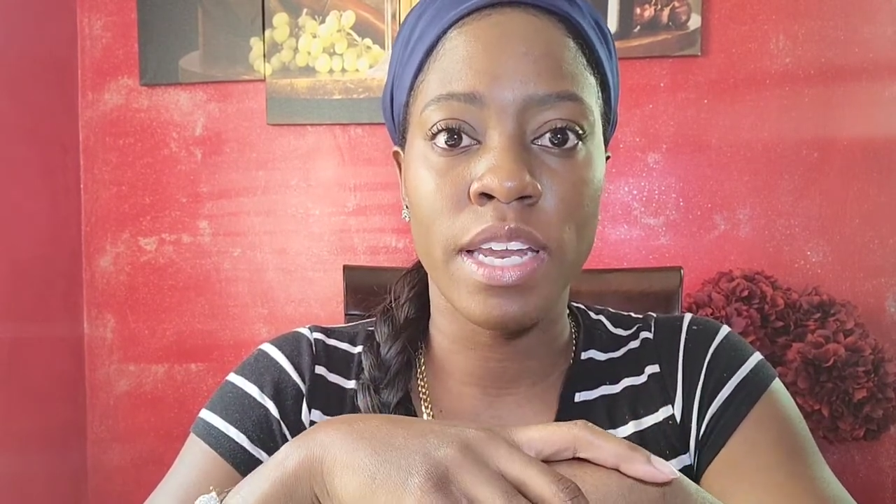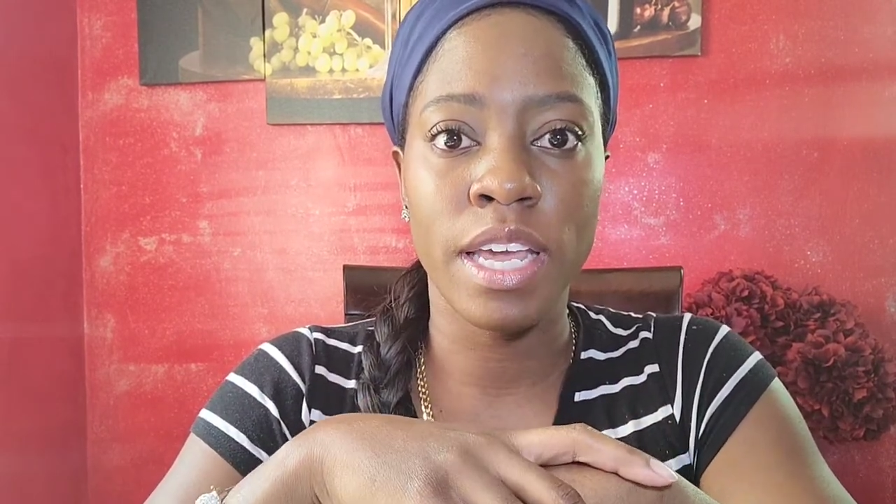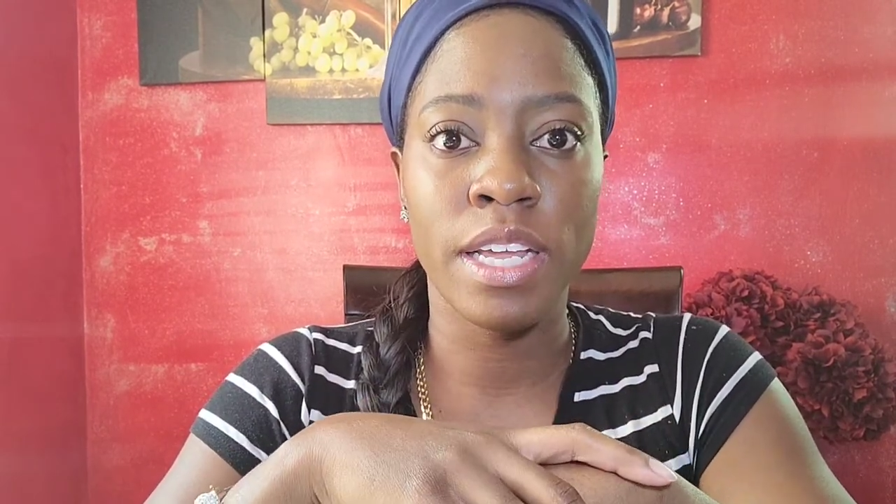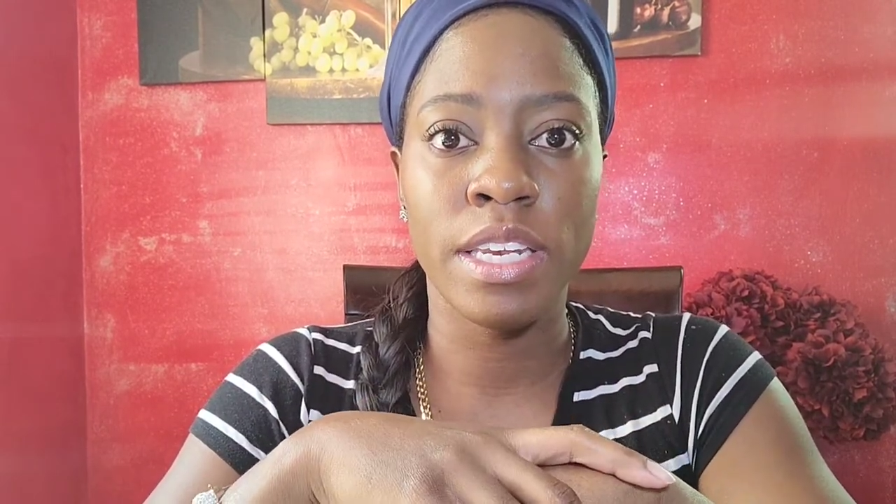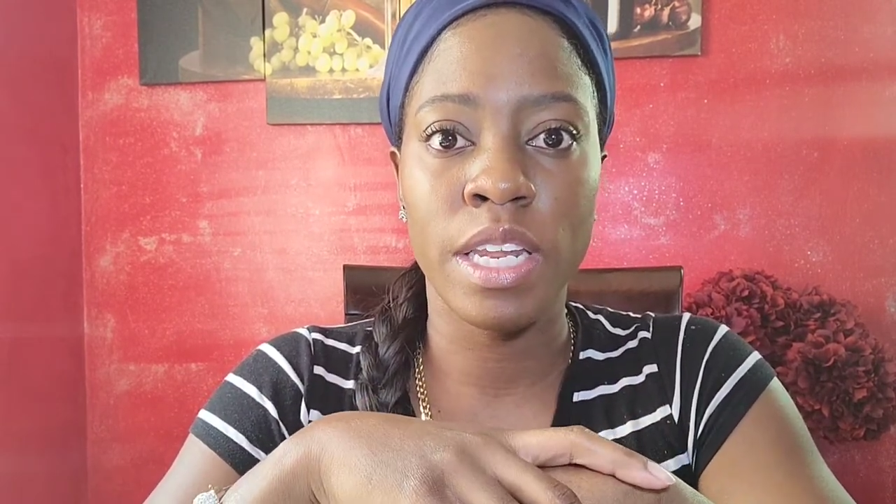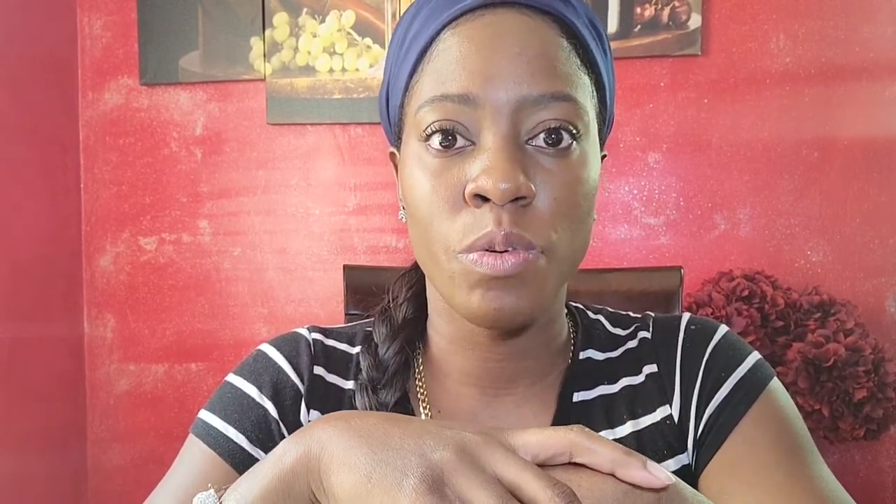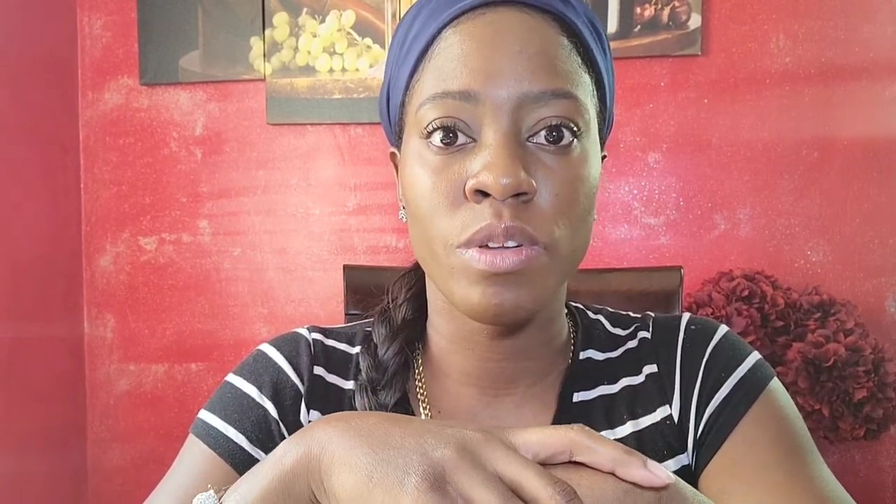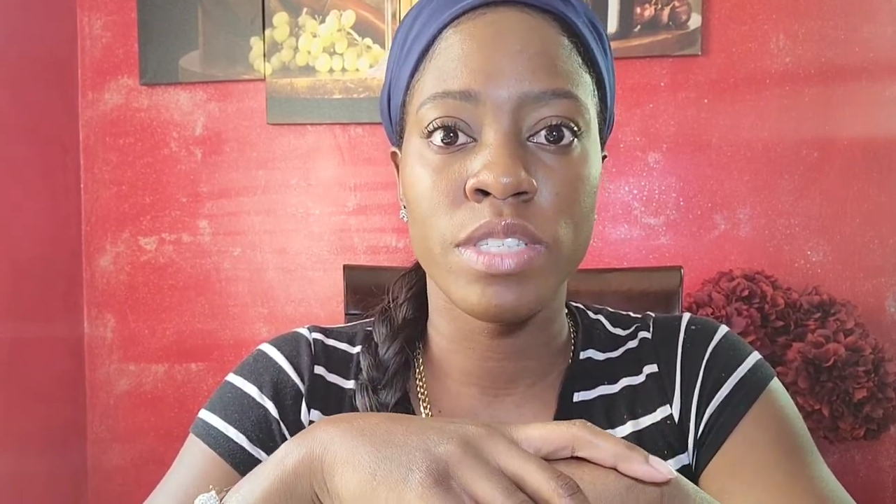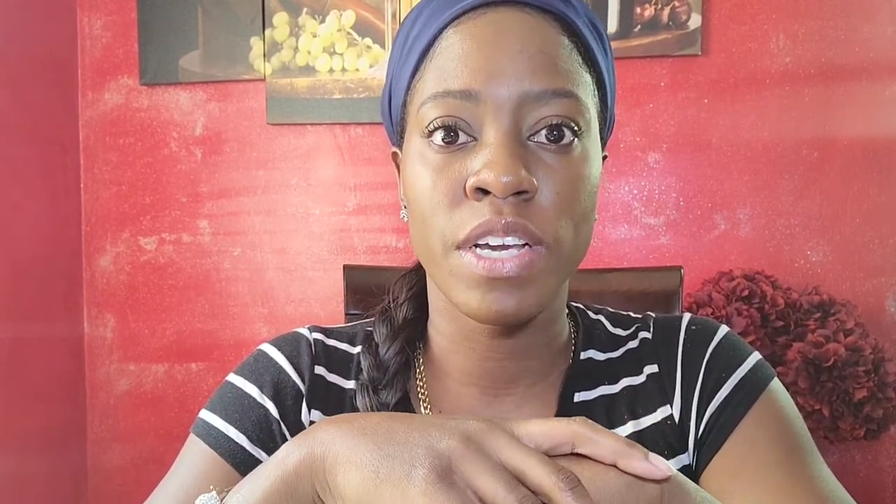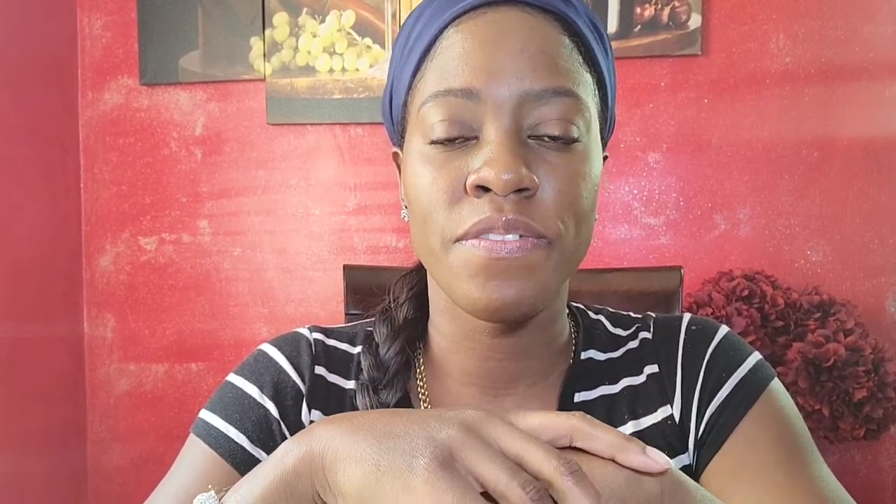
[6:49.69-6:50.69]
and they
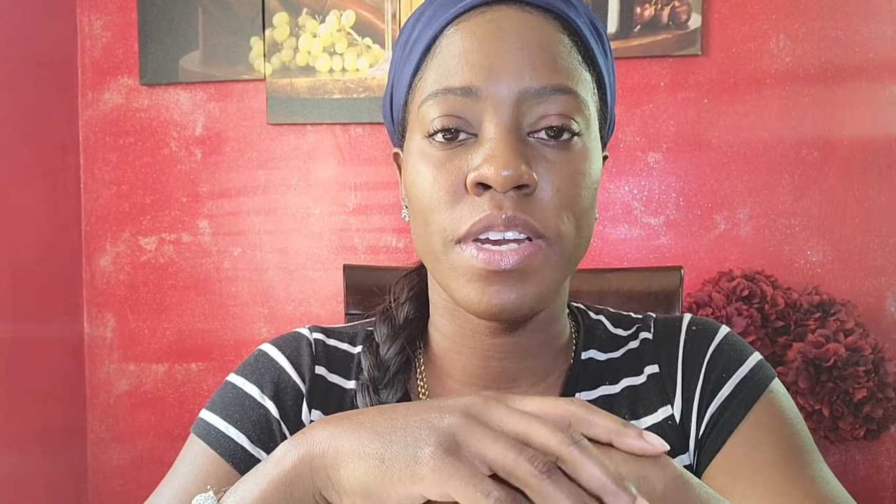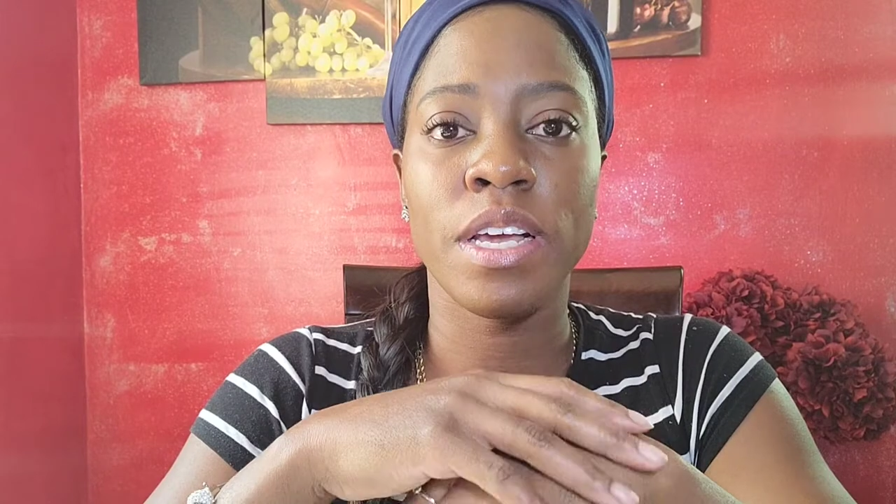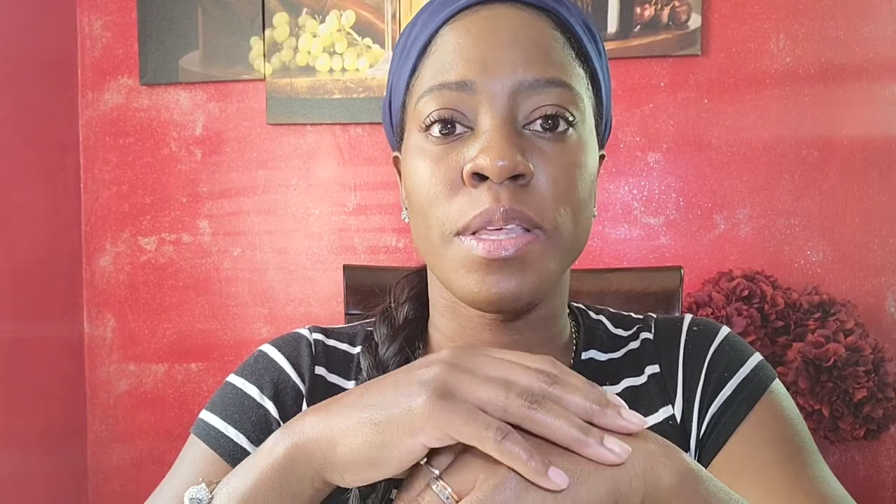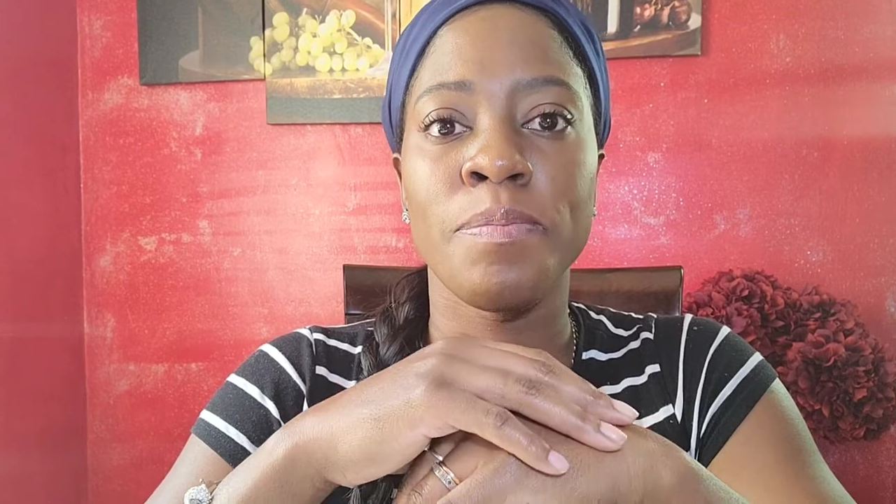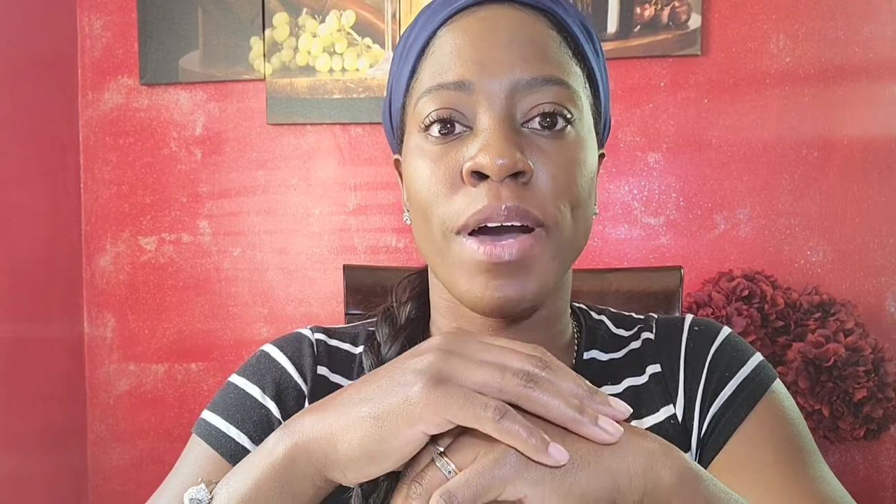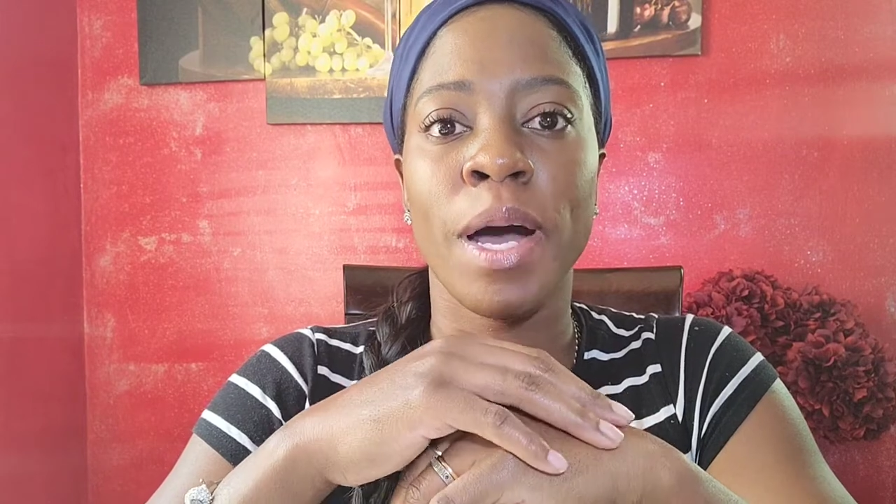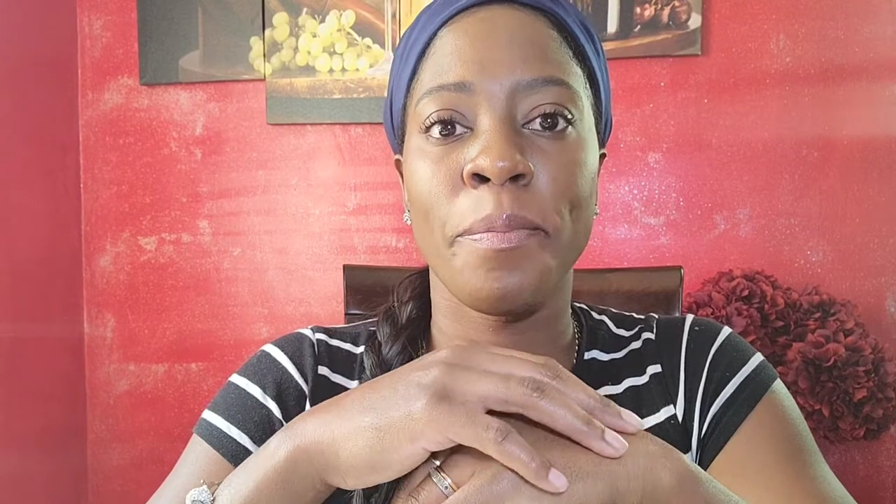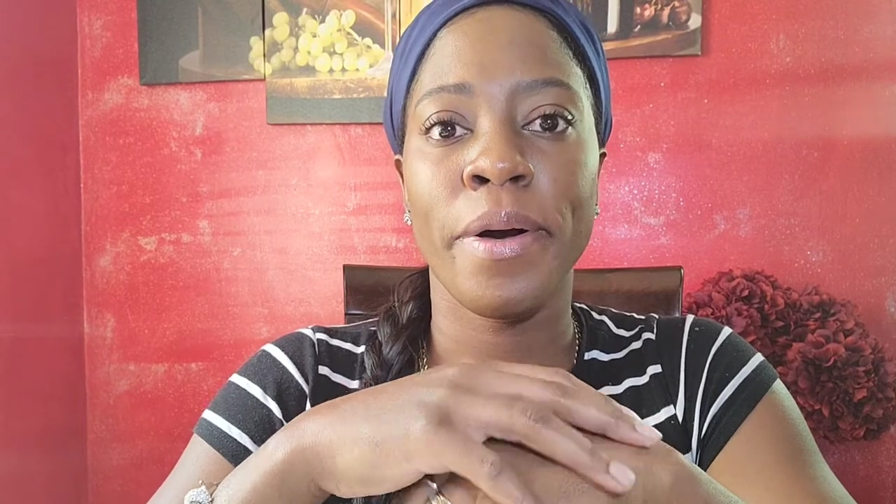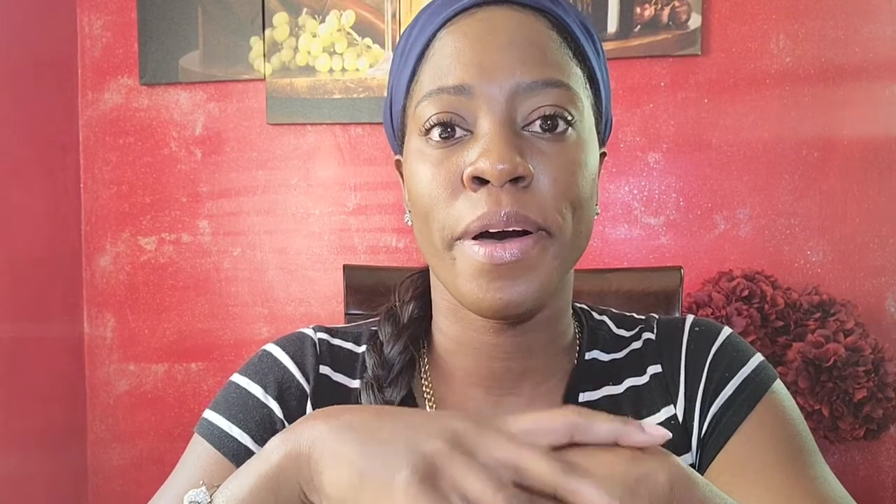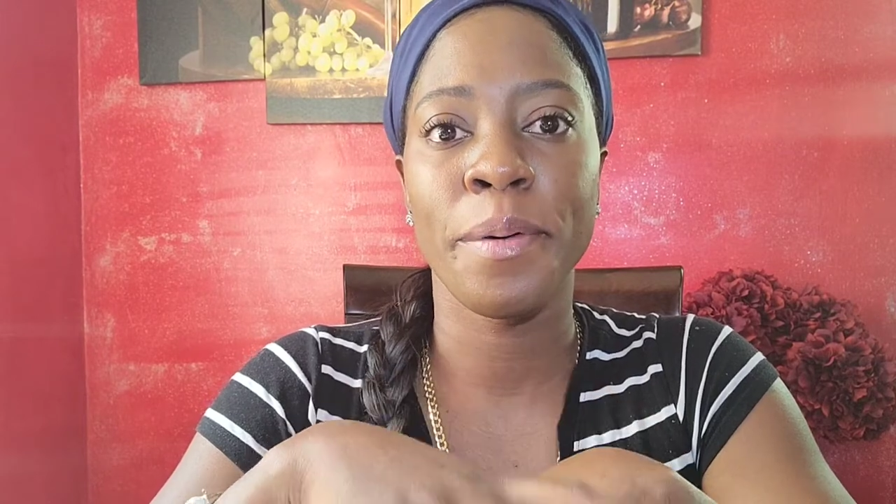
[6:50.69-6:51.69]
will definitely pop
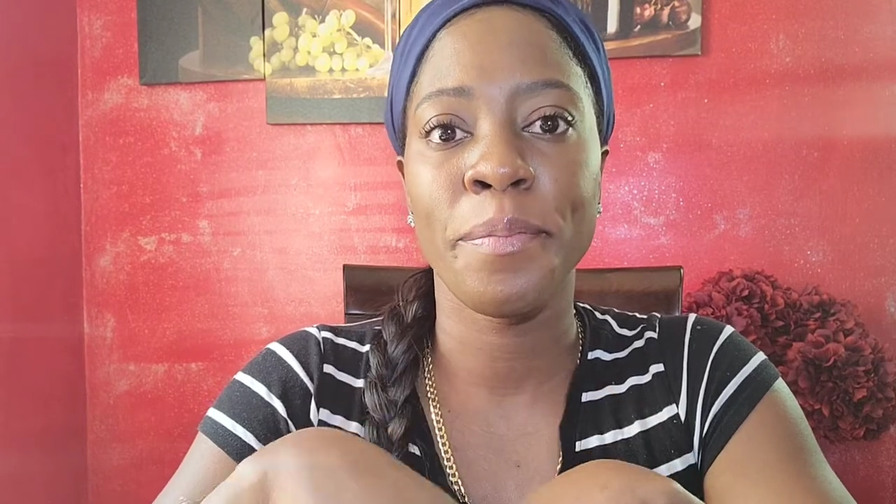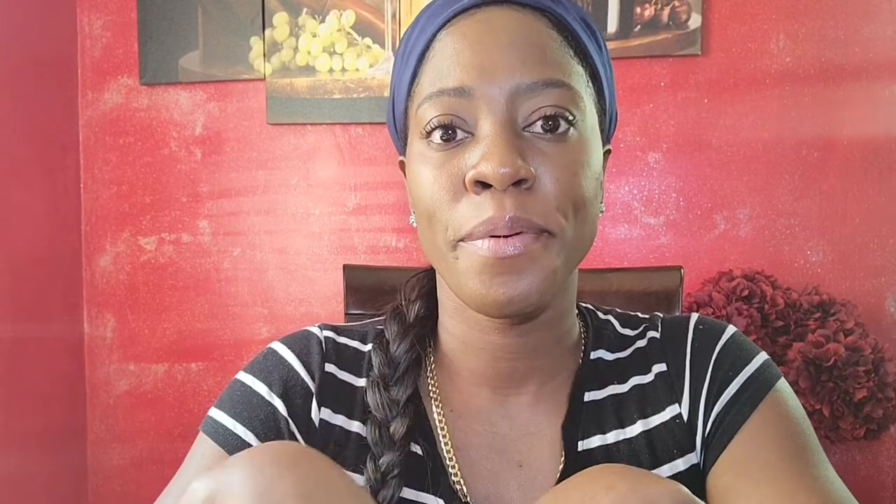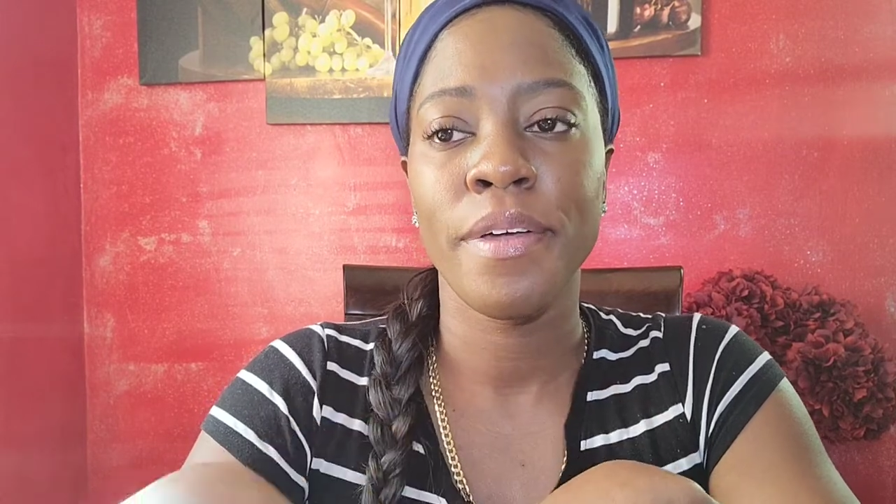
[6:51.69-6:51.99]
up.